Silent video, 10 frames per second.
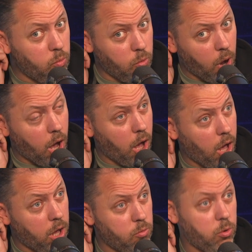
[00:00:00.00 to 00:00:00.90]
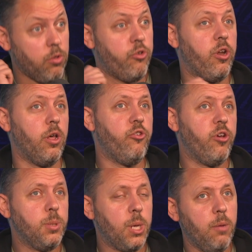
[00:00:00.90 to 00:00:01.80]
The
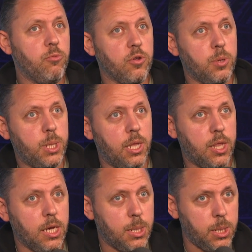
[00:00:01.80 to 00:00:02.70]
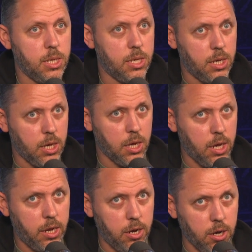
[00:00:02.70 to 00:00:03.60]
Chelsea game was on at 10:30
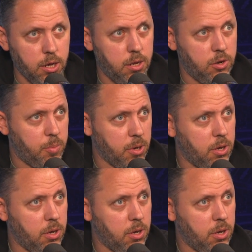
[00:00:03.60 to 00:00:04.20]
at night in Dubai.